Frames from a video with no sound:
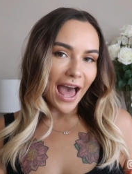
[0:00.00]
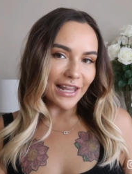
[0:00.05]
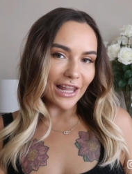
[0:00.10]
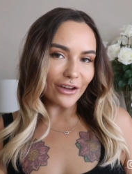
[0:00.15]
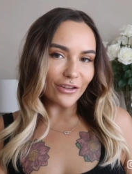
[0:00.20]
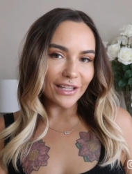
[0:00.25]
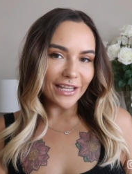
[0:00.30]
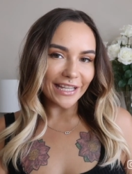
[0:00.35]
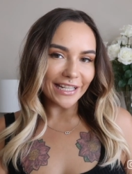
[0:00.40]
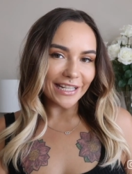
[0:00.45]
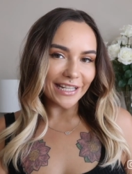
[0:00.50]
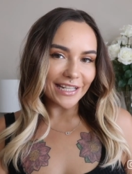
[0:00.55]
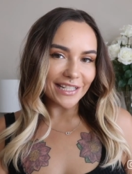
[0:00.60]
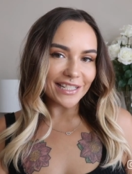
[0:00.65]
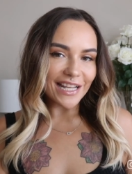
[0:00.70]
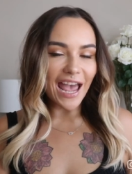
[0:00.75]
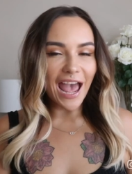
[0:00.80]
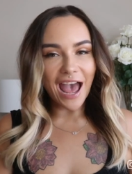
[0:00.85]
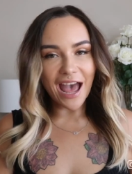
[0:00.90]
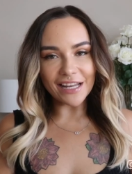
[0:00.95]
Hello
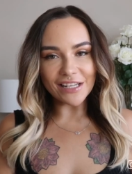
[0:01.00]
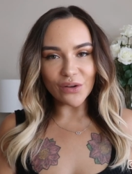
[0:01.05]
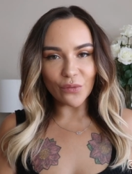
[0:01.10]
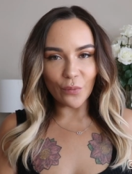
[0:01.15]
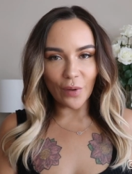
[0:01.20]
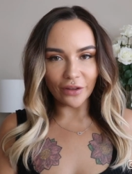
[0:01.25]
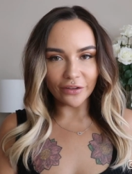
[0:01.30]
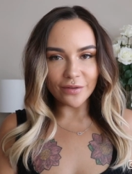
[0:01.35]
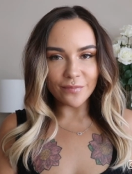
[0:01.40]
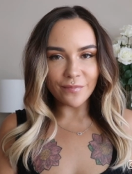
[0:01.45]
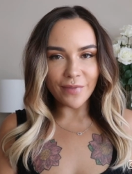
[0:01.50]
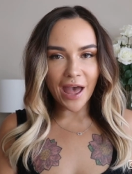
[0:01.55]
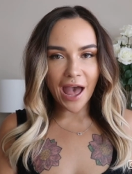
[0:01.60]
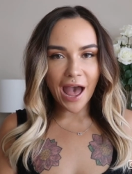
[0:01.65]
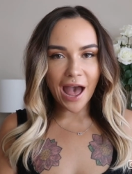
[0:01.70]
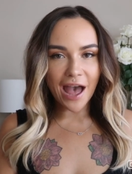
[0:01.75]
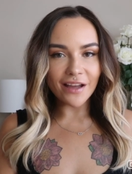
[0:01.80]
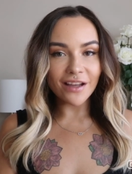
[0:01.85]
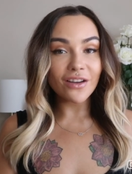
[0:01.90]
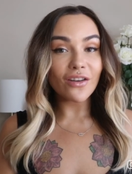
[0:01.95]
ladies and welcome
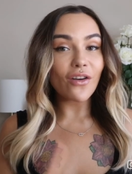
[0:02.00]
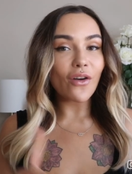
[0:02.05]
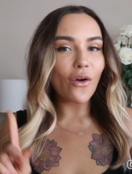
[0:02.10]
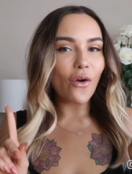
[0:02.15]
back.